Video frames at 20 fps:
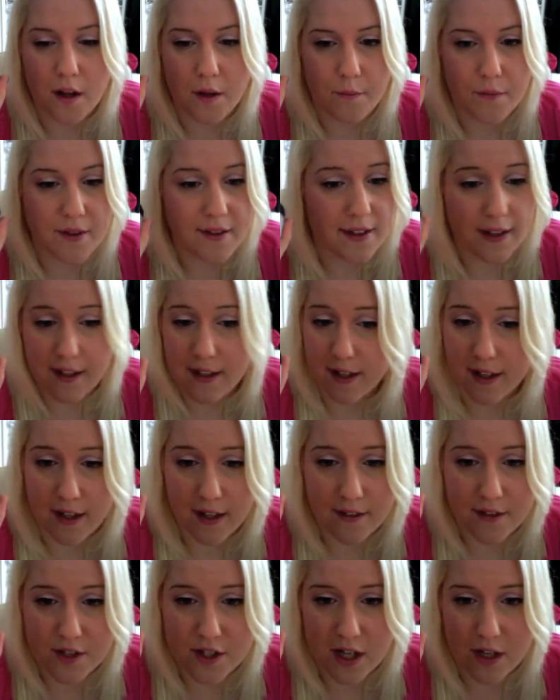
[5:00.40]
The second I get out
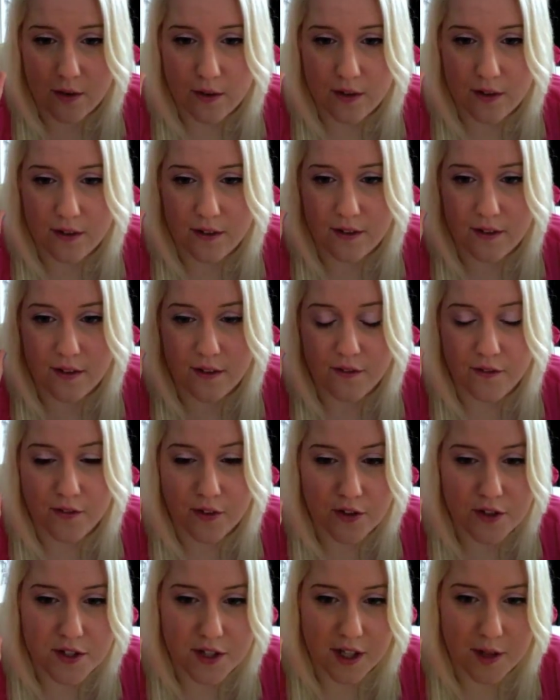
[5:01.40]
of the shower, this is the
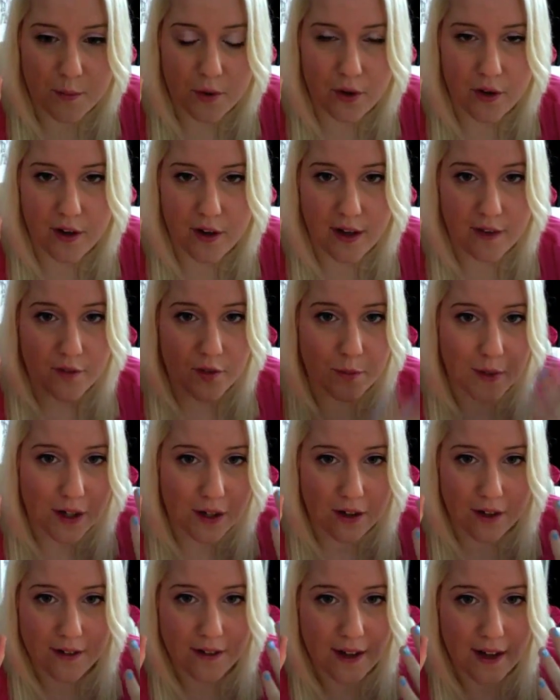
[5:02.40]
first thing I put on after my
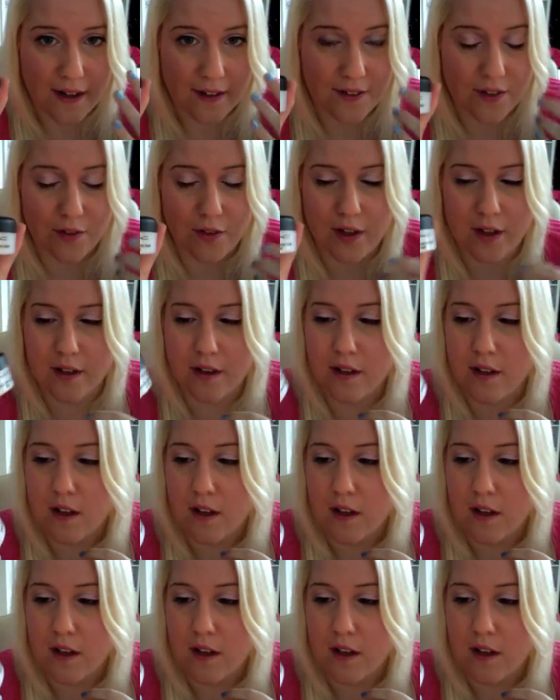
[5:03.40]
contacts are in,